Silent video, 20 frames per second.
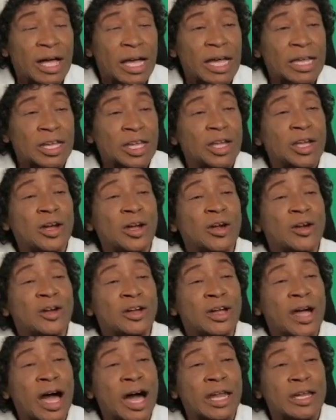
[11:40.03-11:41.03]
and here
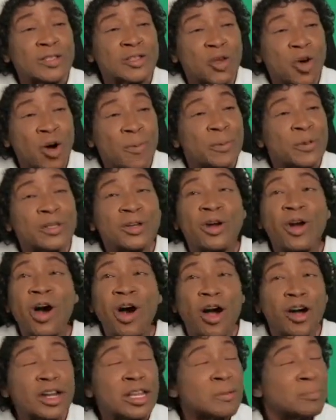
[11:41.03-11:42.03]
God has opened your
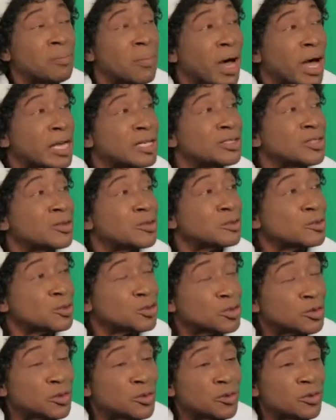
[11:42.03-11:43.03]
heart and mind to the
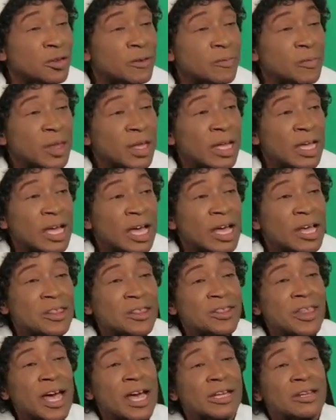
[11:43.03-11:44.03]
truth
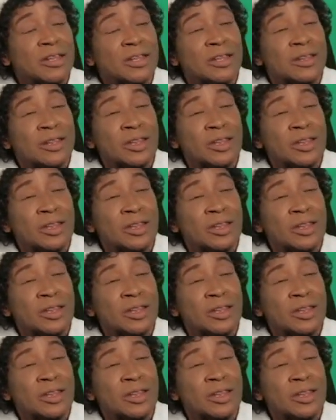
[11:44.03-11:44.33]
that